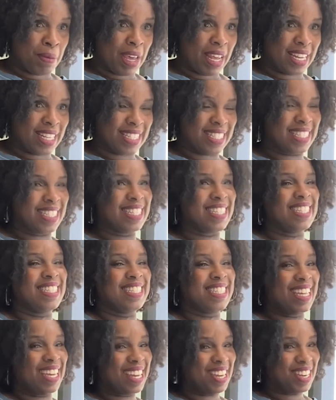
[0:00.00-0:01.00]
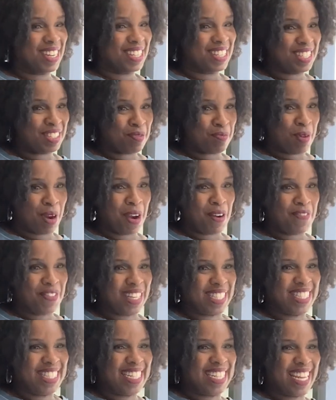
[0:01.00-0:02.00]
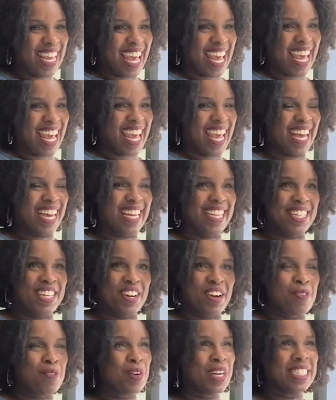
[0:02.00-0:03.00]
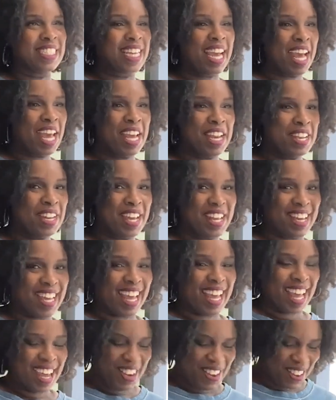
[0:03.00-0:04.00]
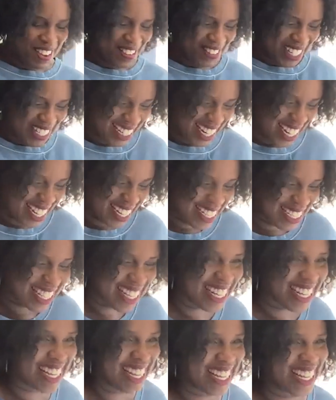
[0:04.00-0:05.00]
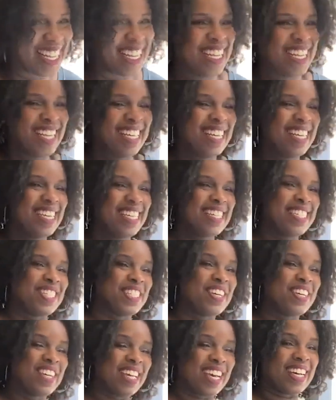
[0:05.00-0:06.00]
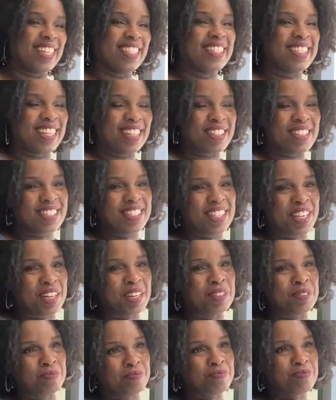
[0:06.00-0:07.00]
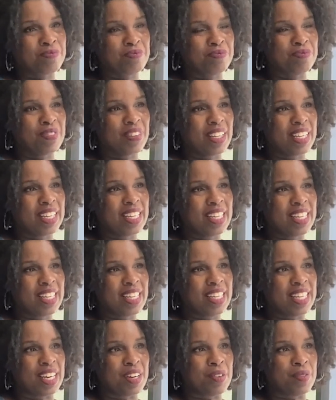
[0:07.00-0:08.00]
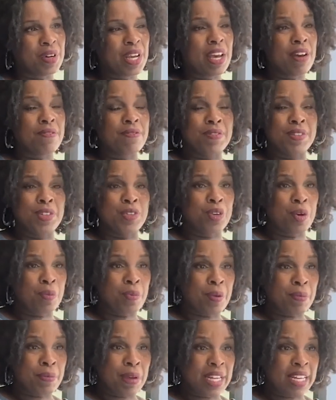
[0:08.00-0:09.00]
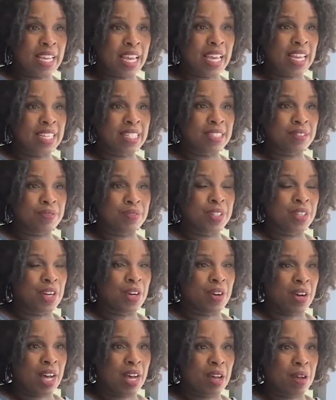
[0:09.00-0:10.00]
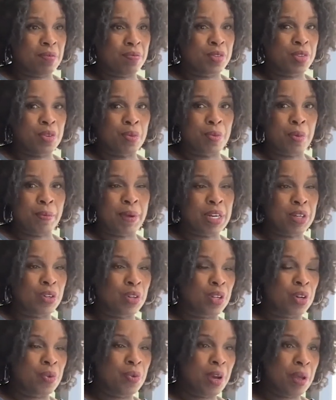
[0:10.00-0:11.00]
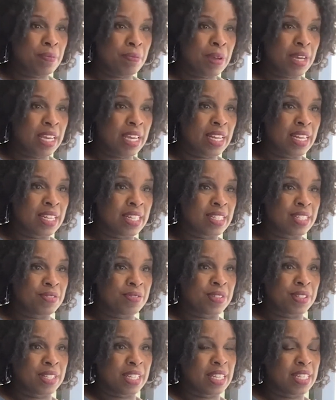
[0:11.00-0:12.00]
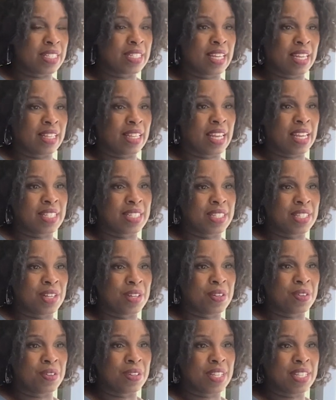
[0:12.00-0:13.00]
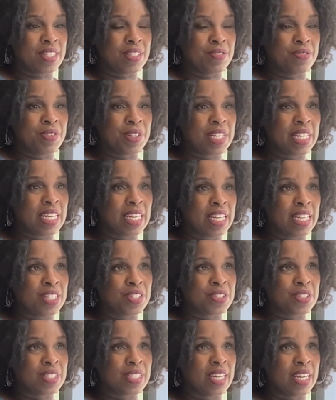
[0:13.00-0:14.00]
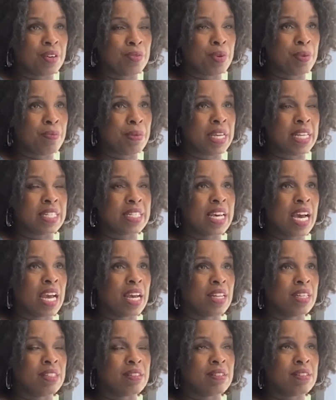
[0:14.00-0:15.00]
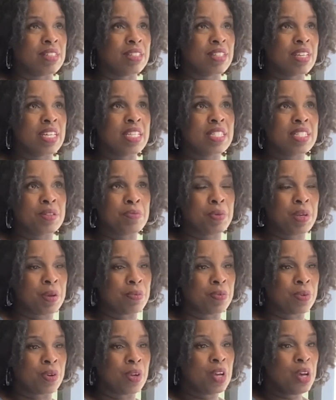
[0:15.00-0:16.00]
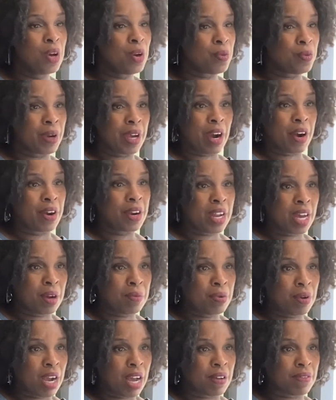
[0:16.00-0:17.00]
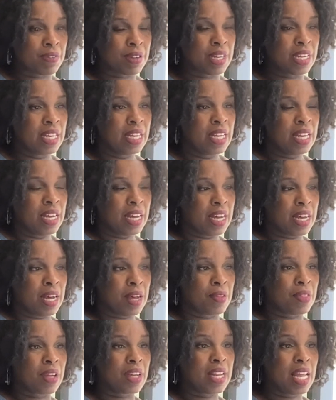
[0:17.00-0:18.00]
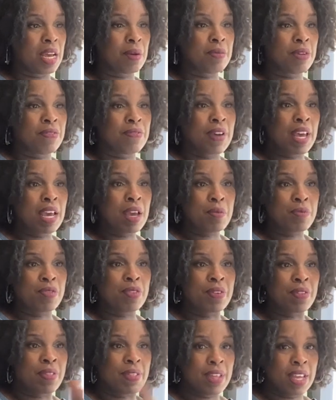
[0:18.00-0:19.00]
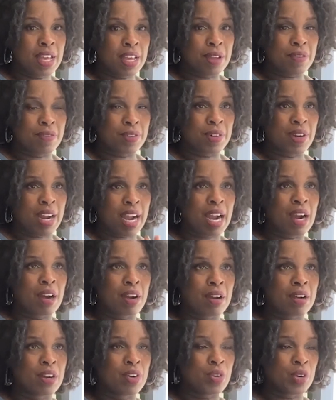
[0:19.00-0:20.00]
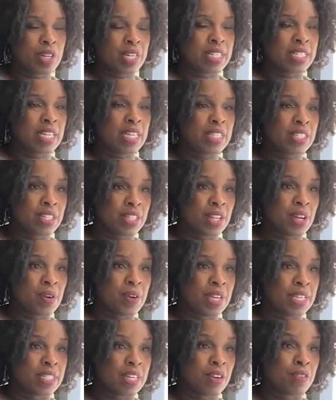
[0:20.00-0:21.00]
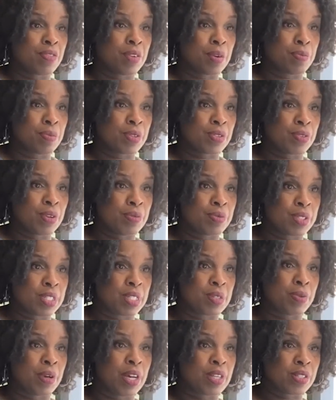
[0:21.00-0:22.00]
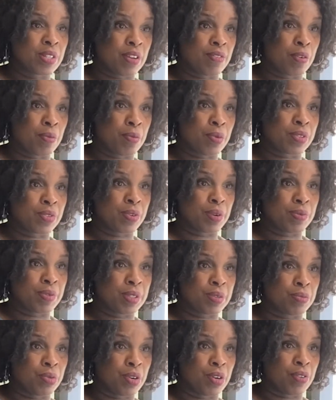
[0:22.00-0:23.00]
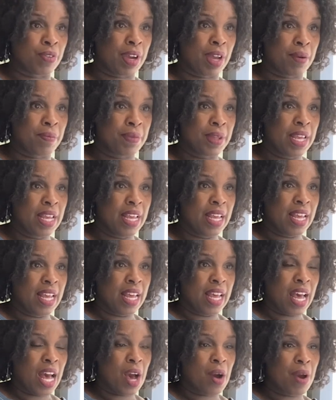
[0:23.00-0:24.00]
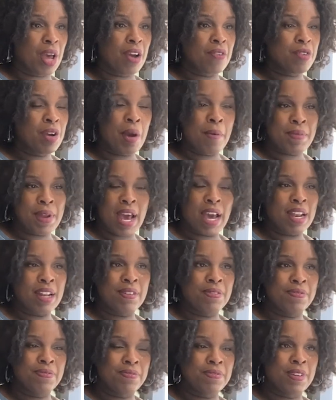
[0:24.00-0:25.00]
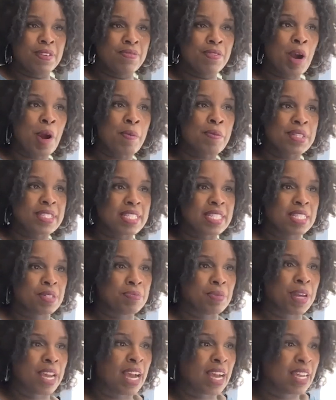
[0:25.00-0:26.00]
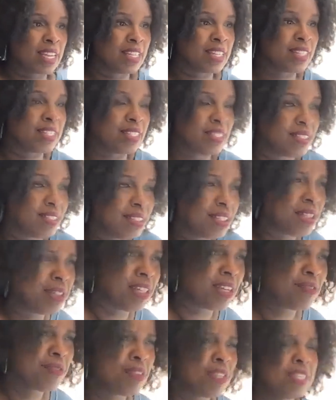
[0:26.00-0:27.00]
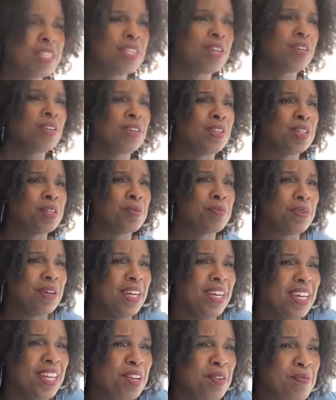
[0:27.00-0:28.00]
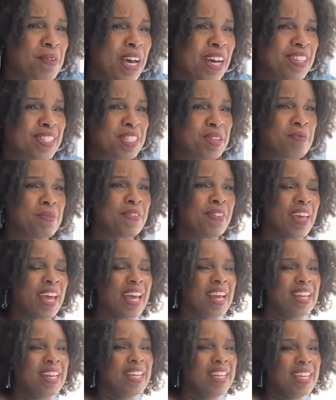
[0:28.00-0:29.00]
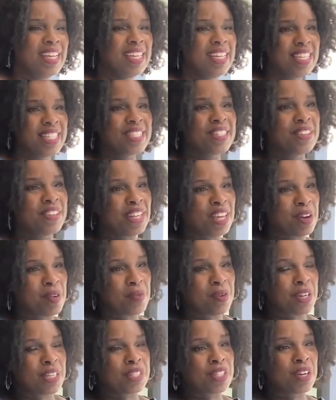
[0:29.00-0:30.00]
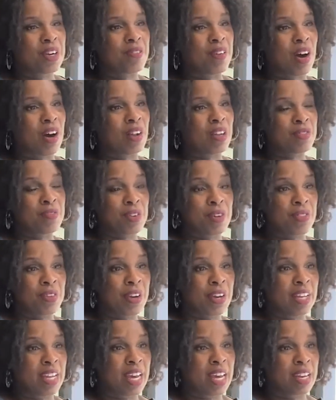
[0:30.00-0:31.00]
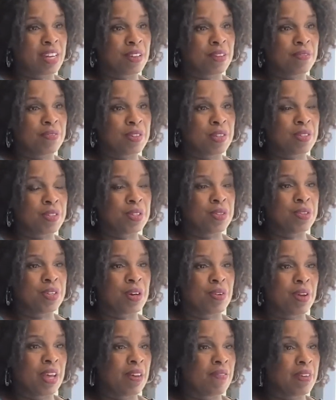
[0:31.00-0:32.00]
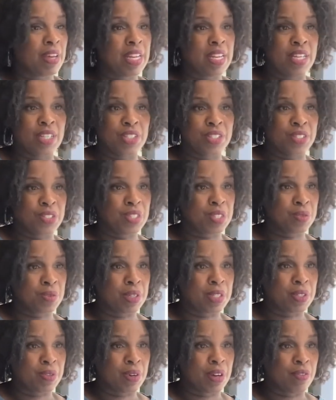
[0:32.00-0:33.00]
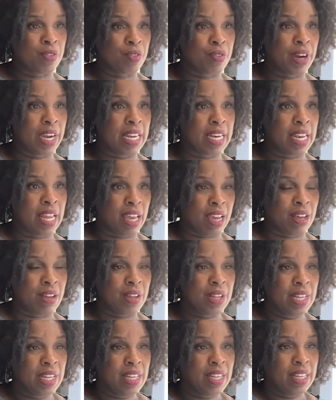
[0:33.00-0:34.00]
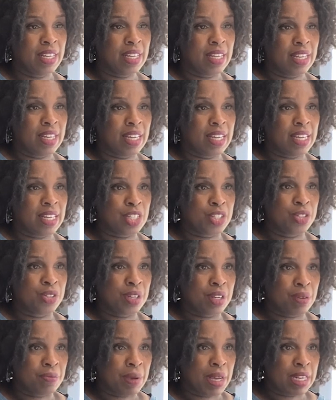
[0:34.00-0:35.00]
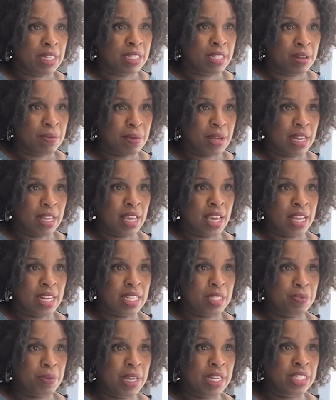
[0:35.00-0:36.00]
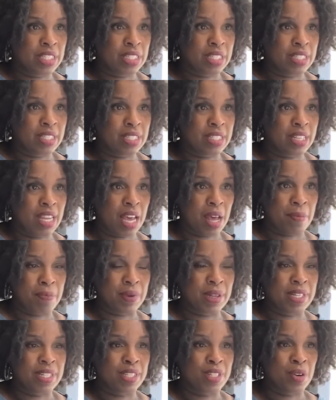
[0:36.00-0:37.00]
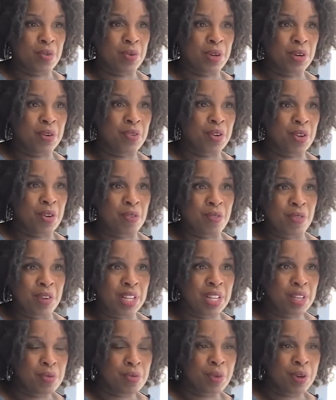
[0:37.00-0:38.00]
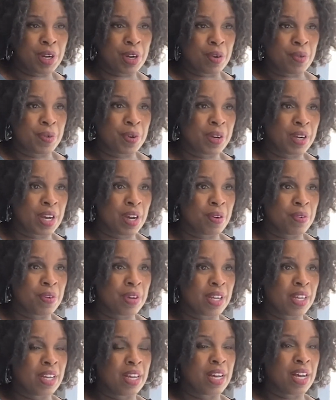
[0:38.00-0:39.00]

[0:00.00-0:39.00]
medicine, there is Especially perfect today. I know. I wish I had done that. I wish I had said that. so yeah, that's um. Yeah, we have durable medicate, you know, um, durable medical equipment and different things like that. Oh, so wow. it's really interesting. We meet t- tons of people. We are a nonprofit. Uh, the claim to fame for them, for our organization though, is our free prescriptions. We also have a prescription program. No However, I'm not a, a, pharmacist, but I can yeah. definitely tell you a little bit about yeah. some of that. So yeah, we serve all of North Carolina, folks who don't have any insurance whatsoever right now. Okay. And as you can imagine, the Medicaid expansion just happened, so we don't know really where we're going.